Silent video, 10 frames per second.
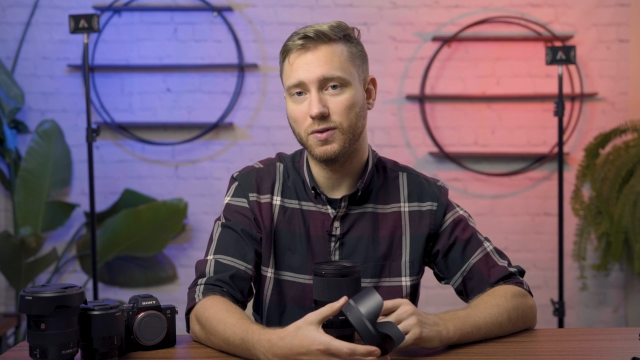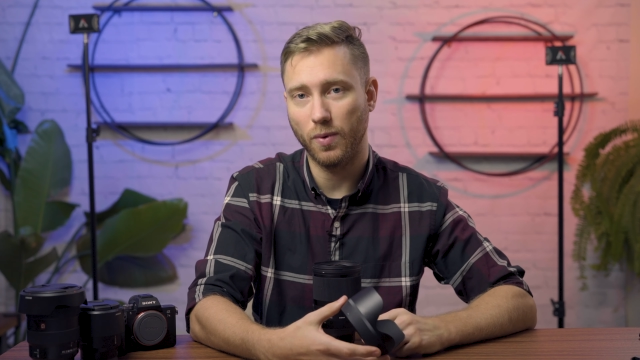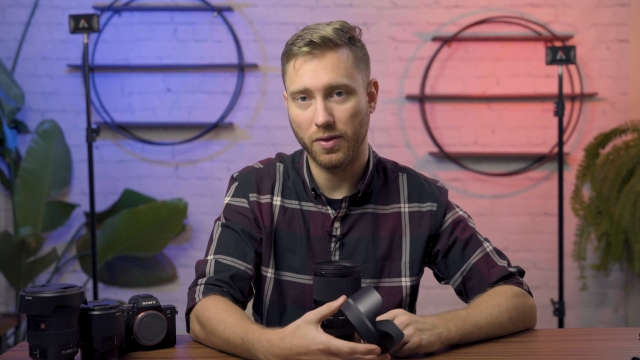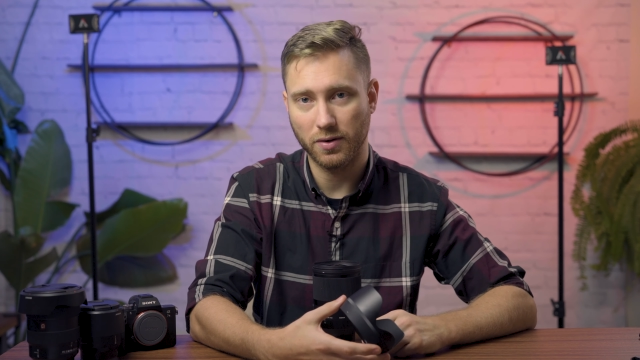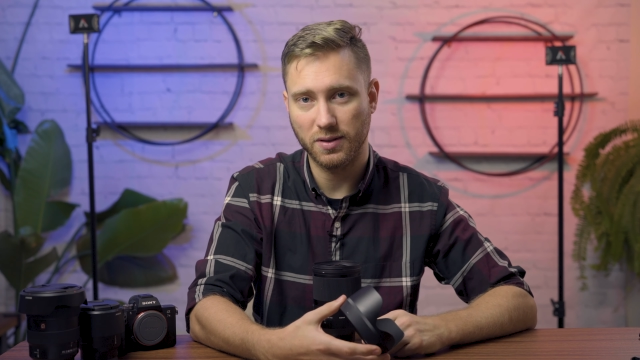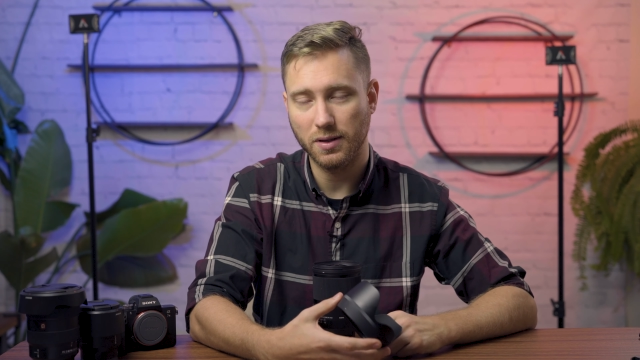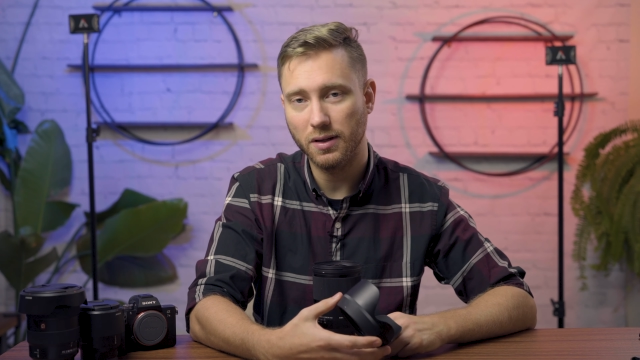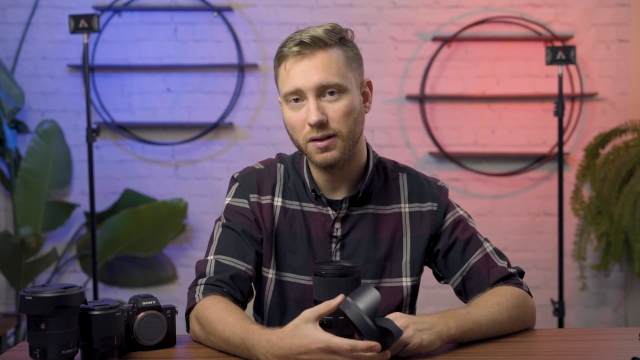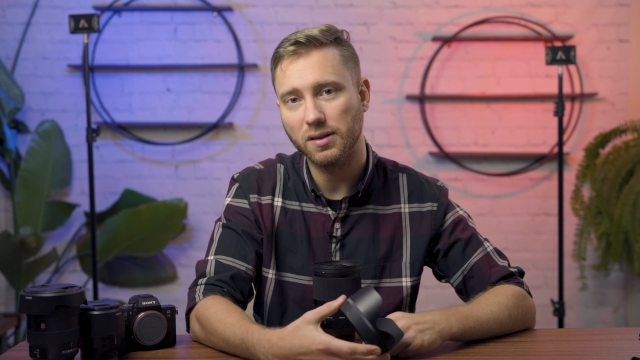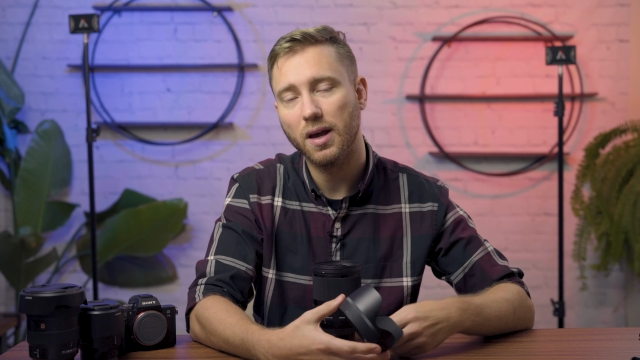it's weather
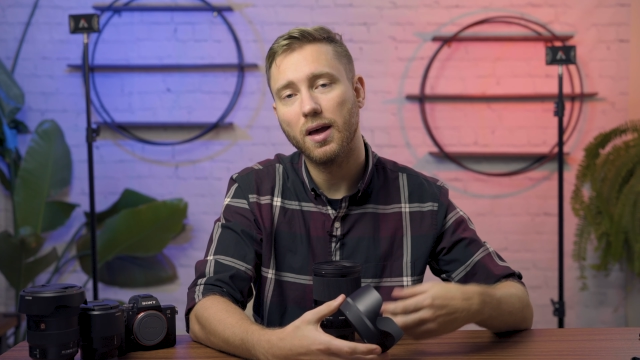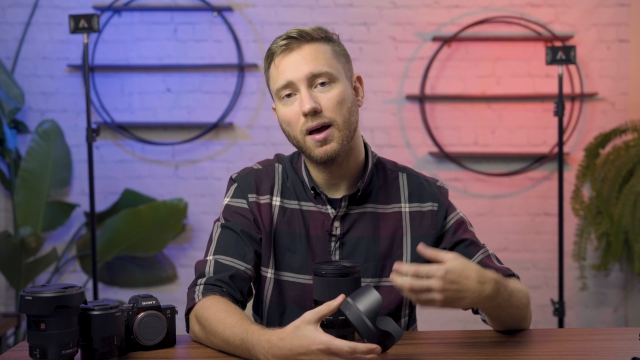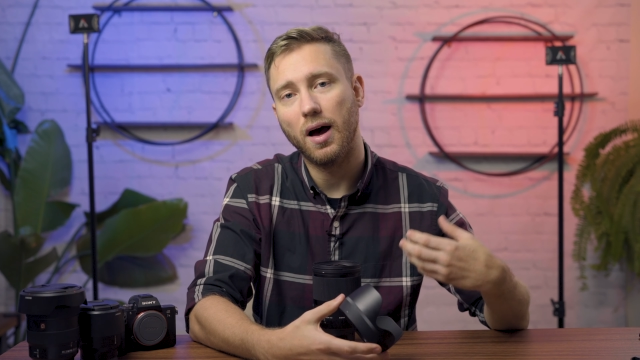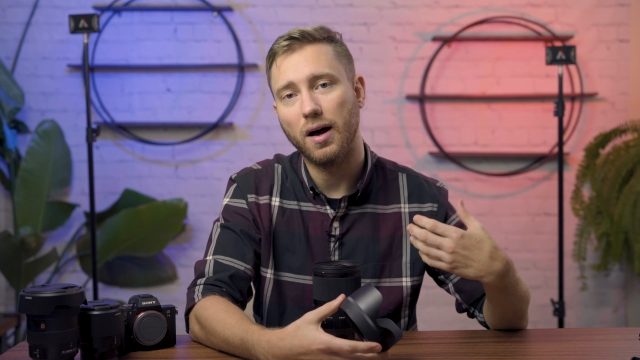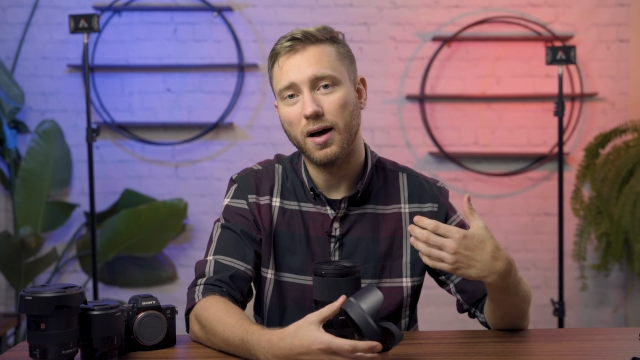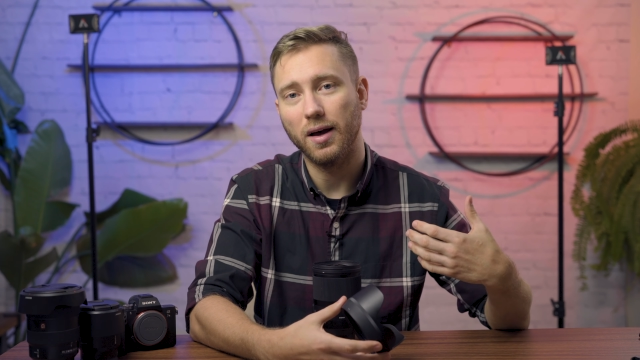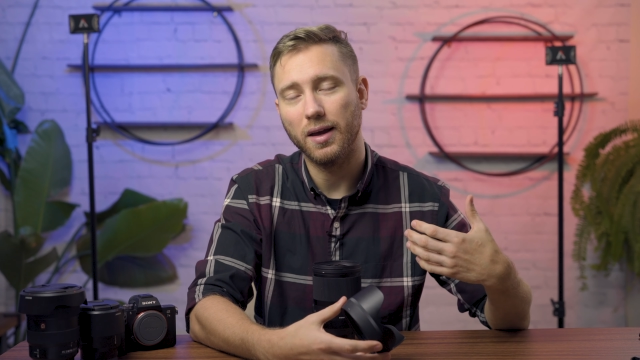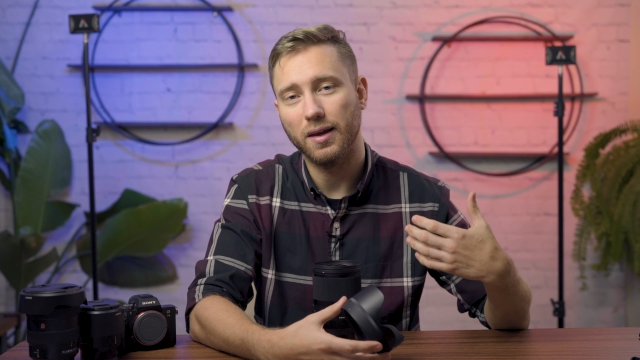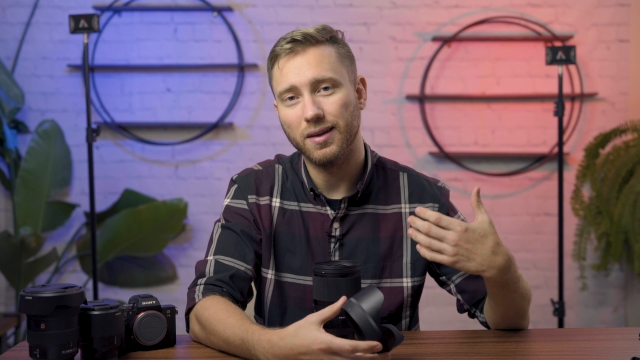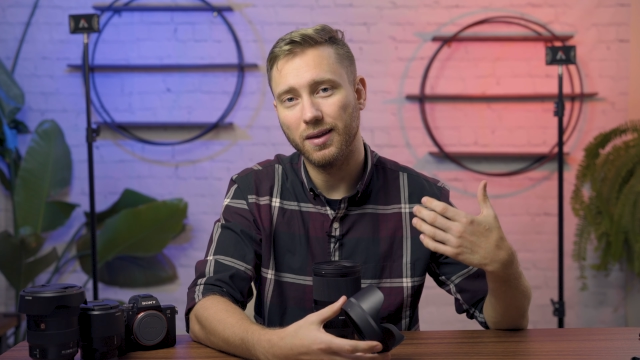sealed.
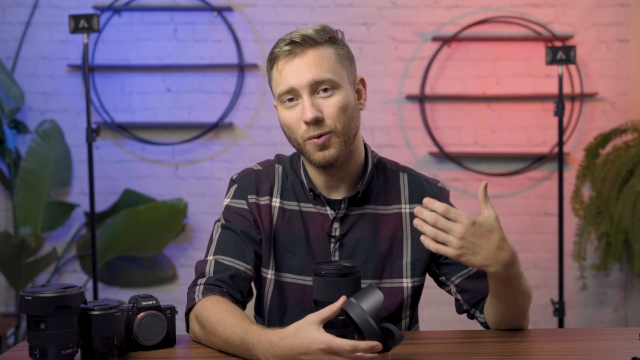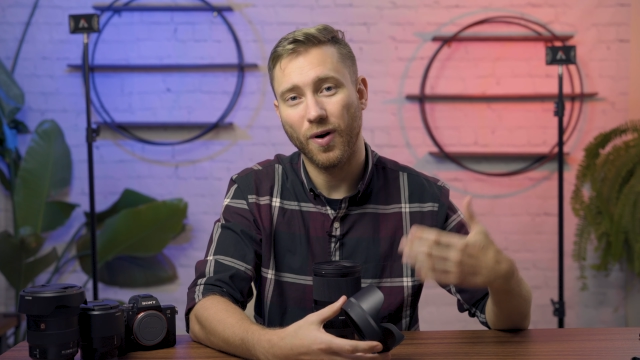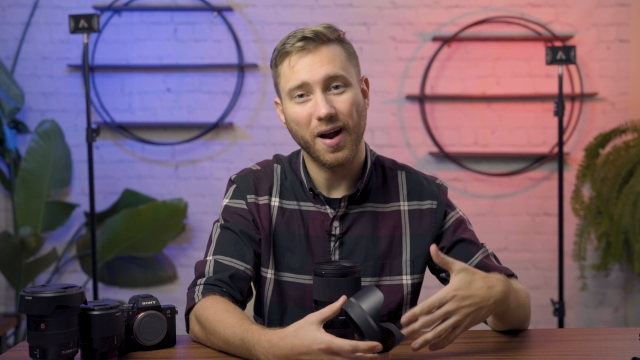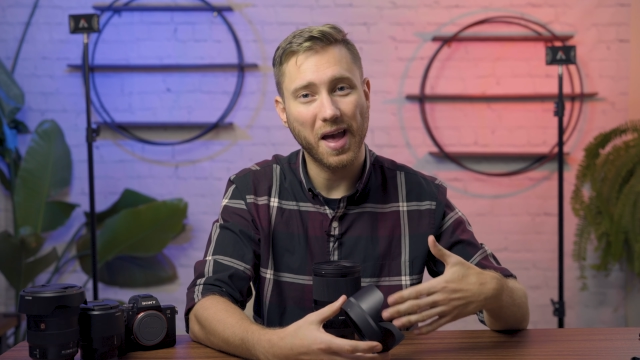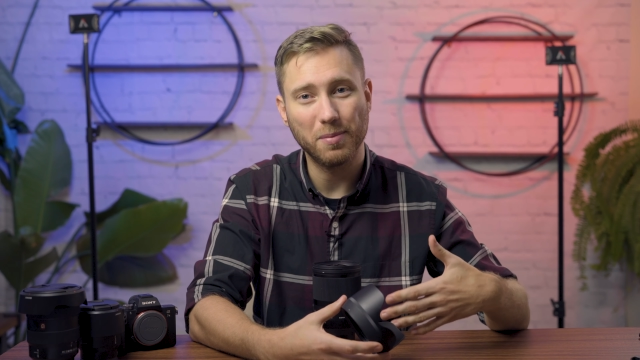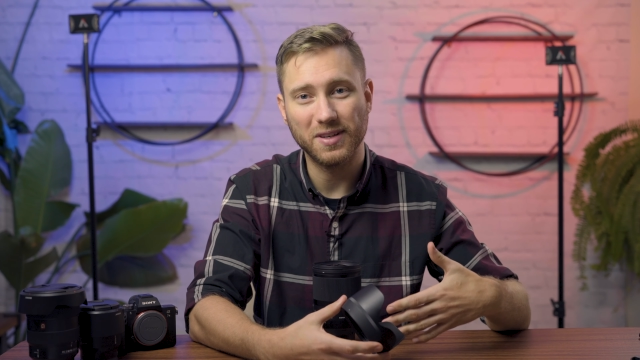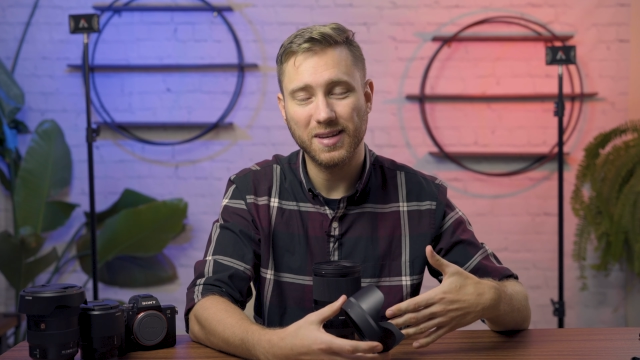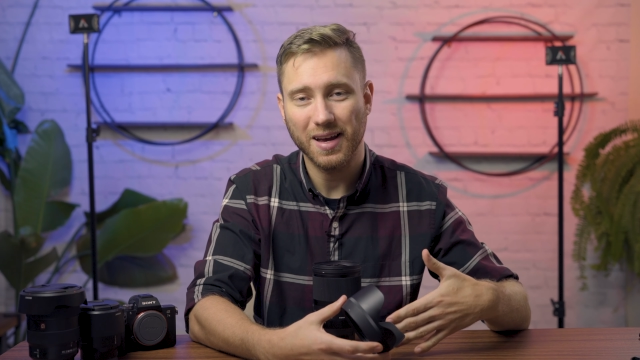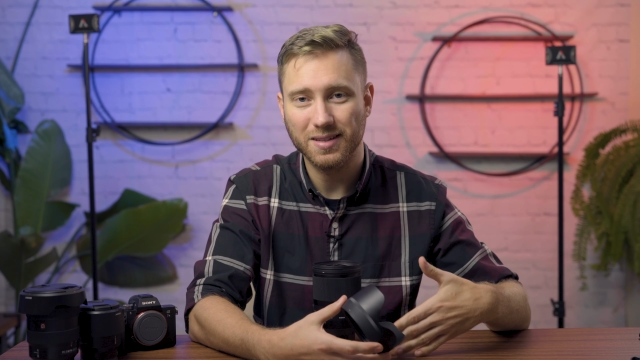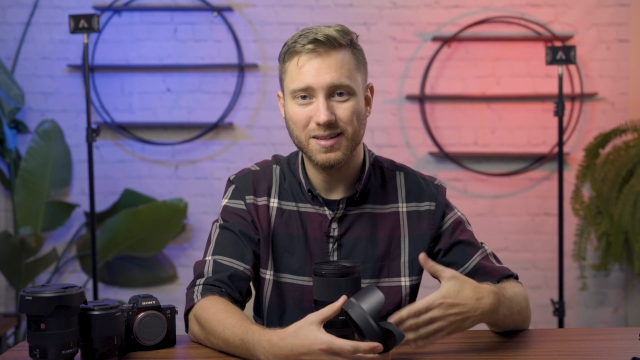Where I am in
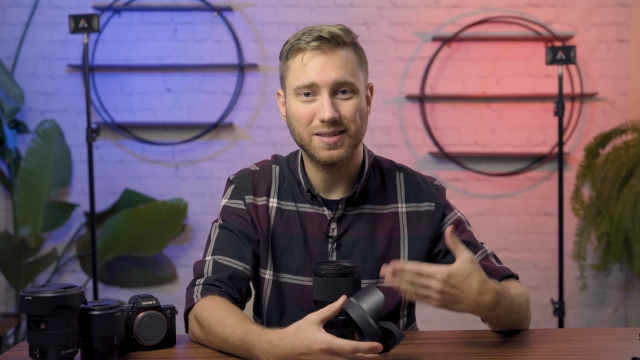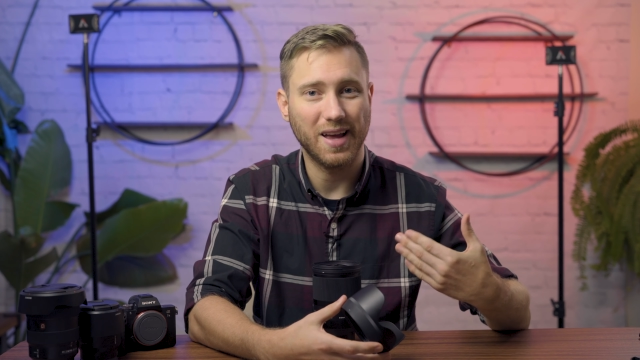Texas,